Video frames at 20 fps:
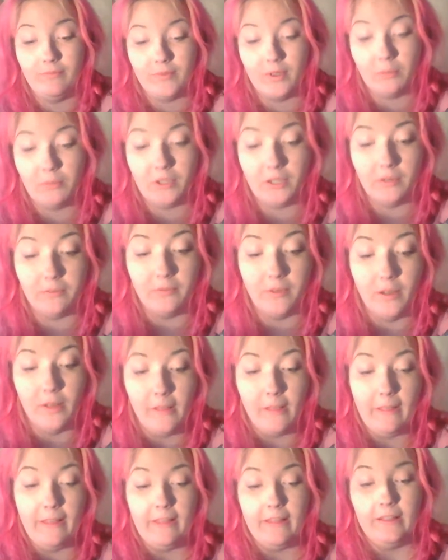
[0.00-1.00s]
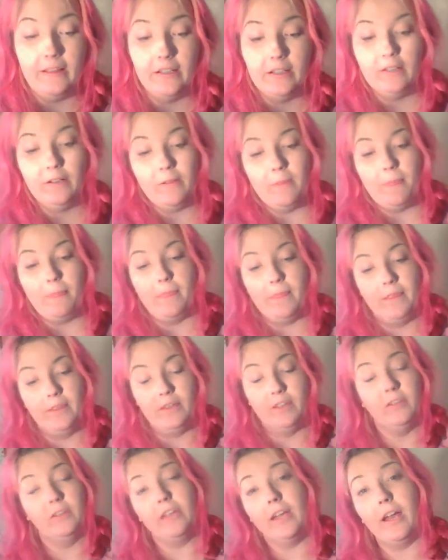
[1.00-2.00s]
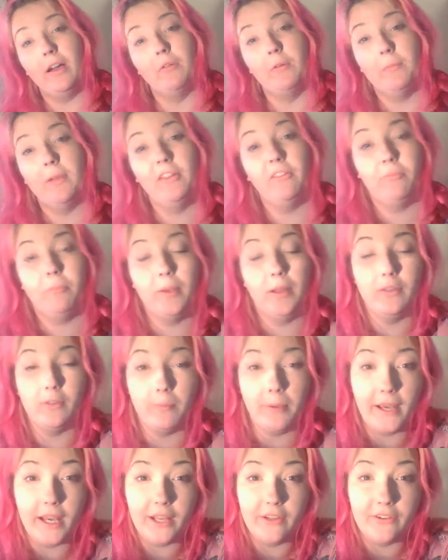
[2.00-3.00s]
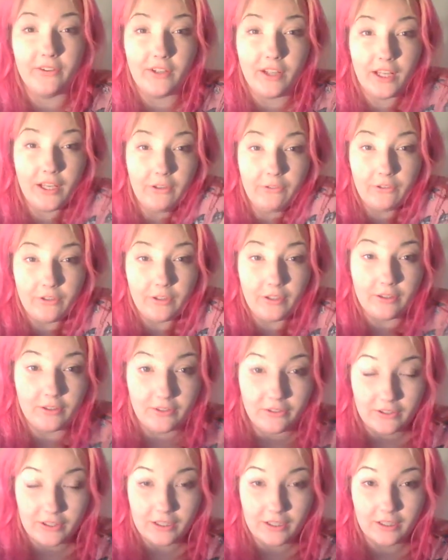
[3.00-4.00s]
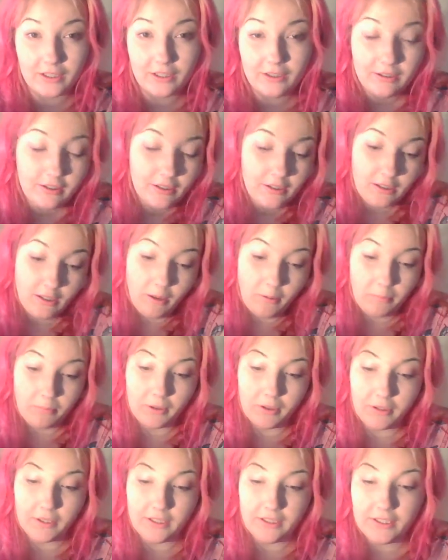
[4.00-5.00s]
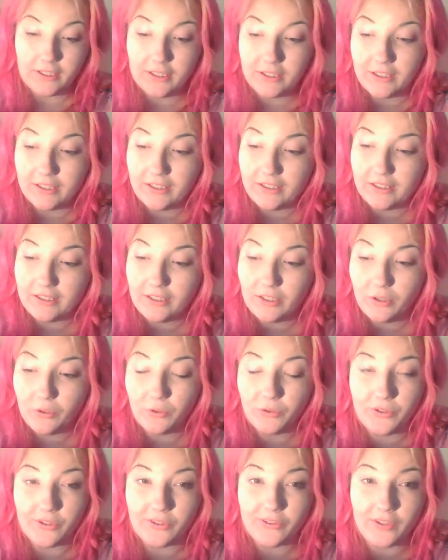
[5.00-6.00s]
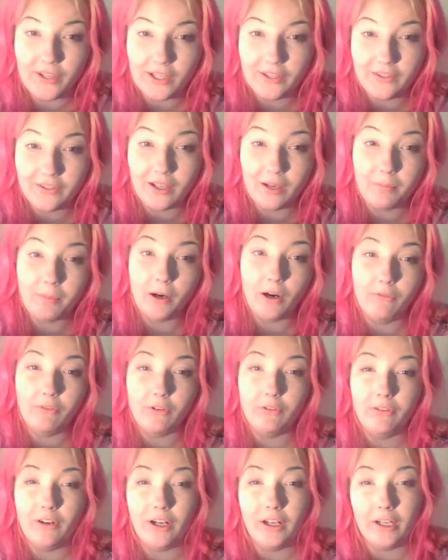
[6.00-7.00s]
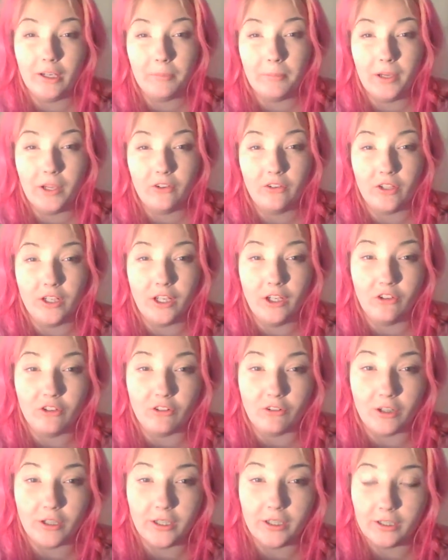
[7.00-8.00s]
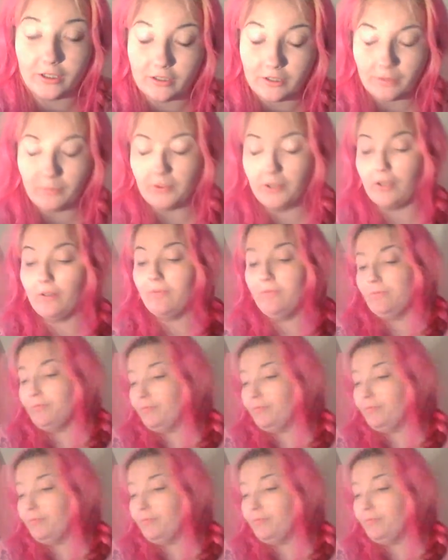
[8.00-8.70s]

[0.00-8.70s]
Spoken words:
I mean, yeah, we may have been to past lives and seen it, but who's to say it's not part of our fucking imagination, right? I mean,